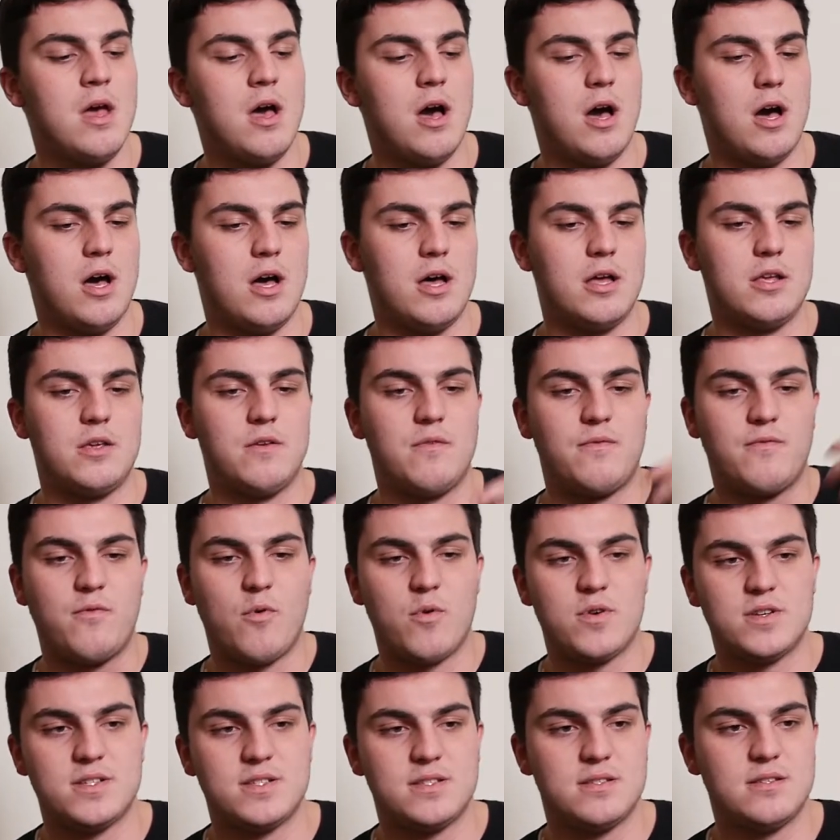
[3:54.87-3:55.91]
You
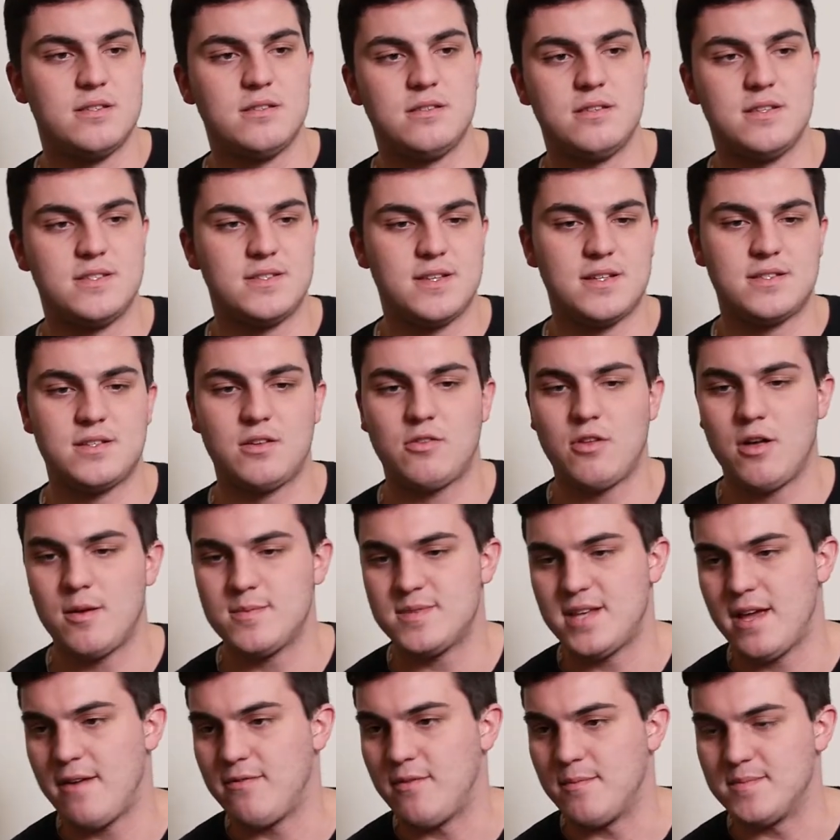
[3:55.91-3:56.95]
force the 6 of clubs,
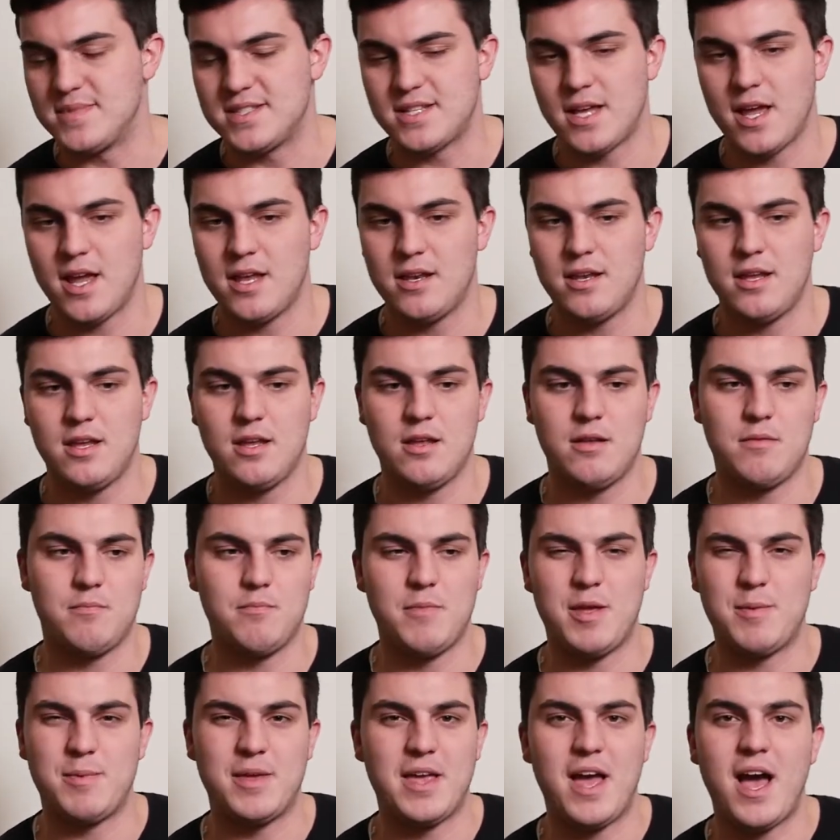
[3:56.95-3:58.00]
have them sign it, and
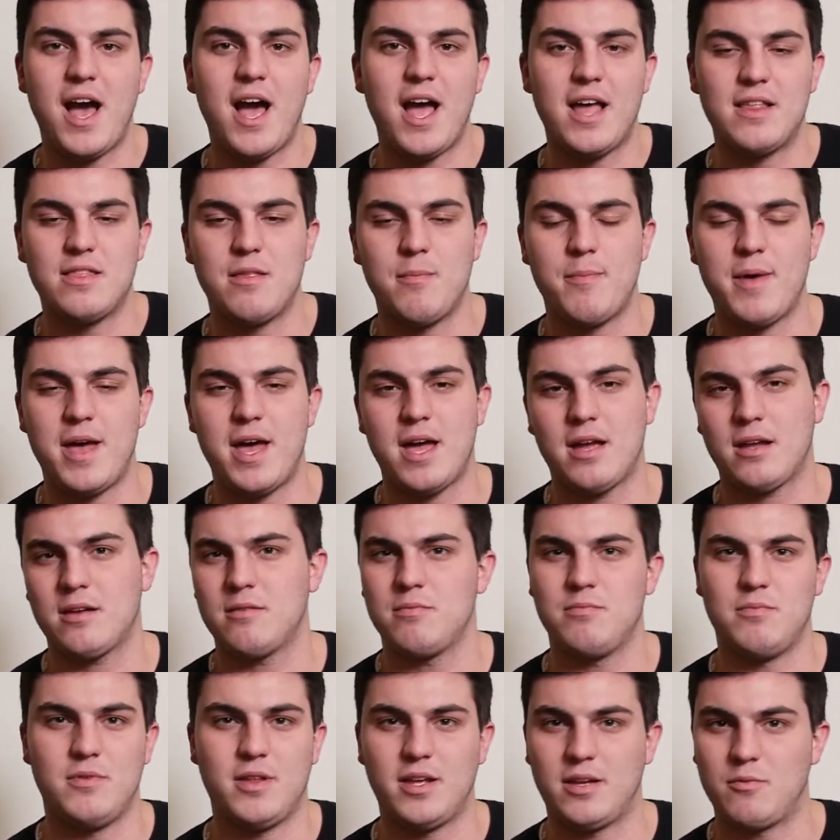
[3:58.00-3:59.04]
maybe hide the back
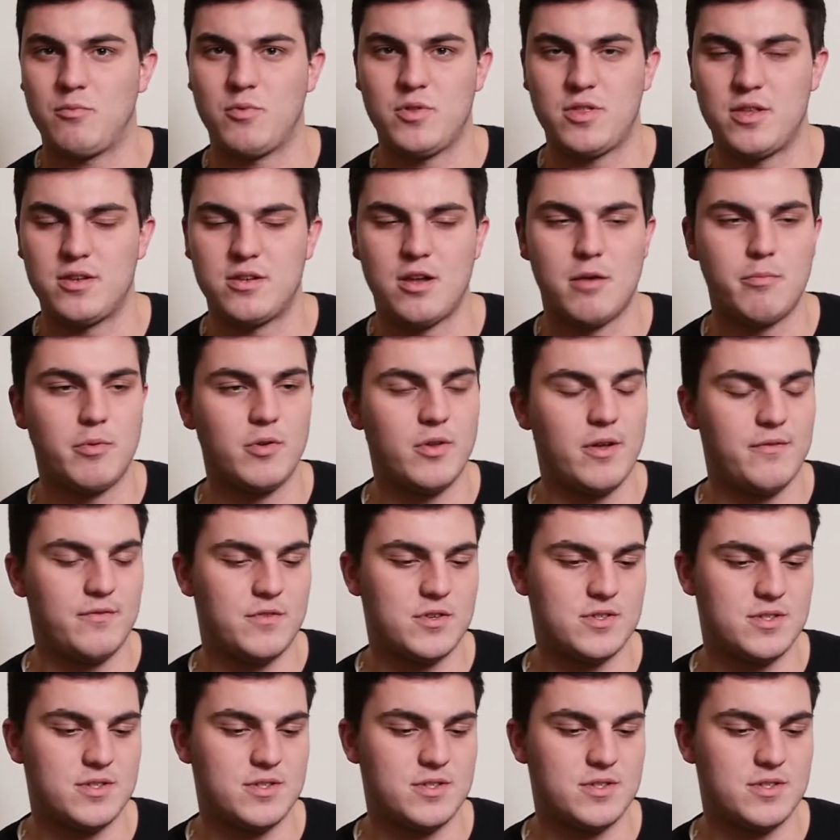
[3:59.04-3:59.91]
like with a double lift or